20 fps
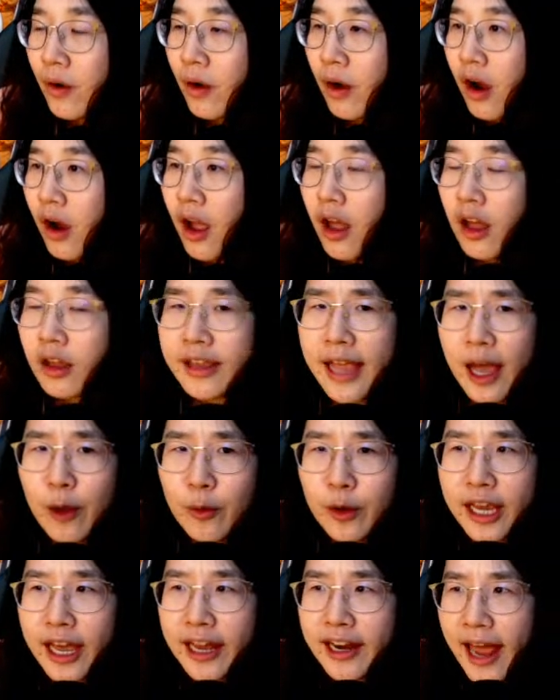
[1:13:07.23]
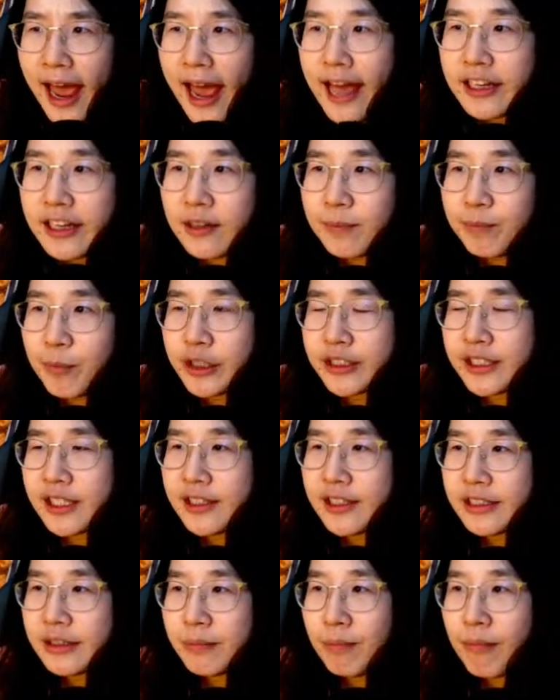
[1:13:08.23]
Yeah, we can add the bossiness
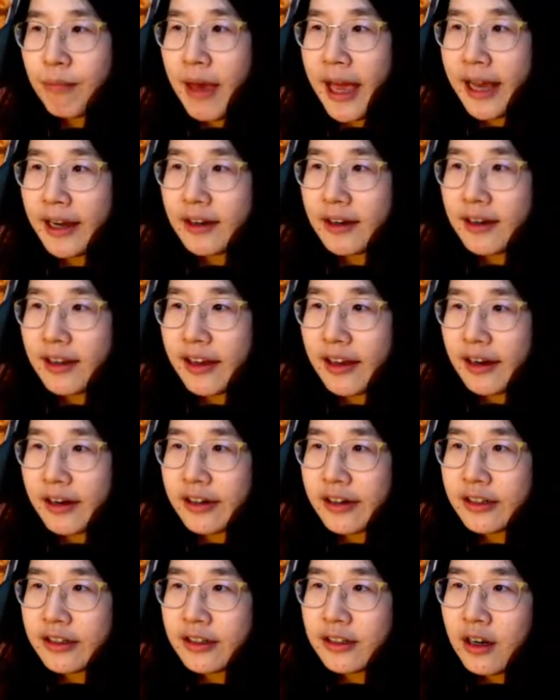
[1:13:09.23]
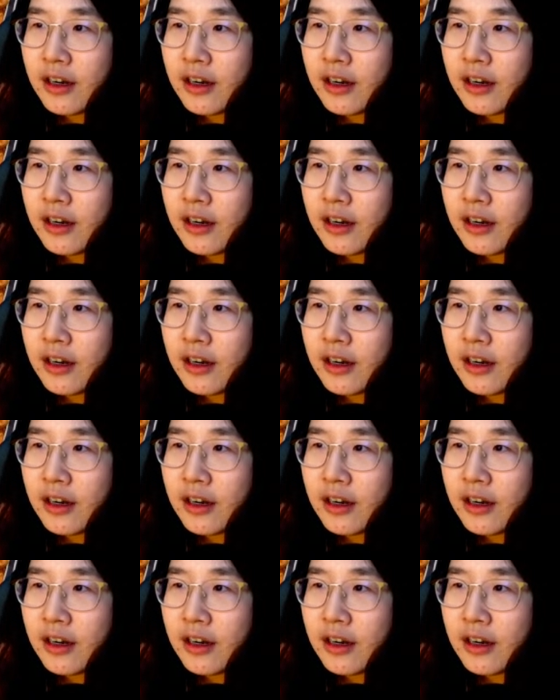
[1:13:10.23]
back later.